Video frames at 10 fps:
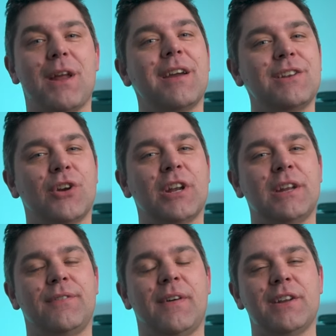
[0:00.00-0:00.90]
9, you're going to
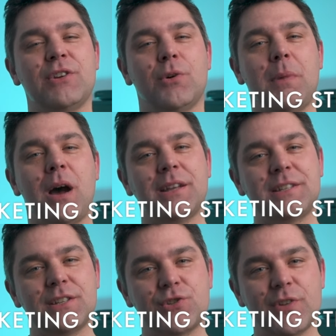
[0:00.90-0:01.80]
define your
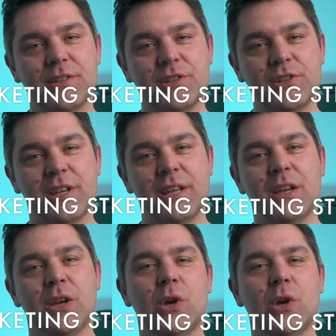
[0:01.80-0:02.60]
marketing strategy,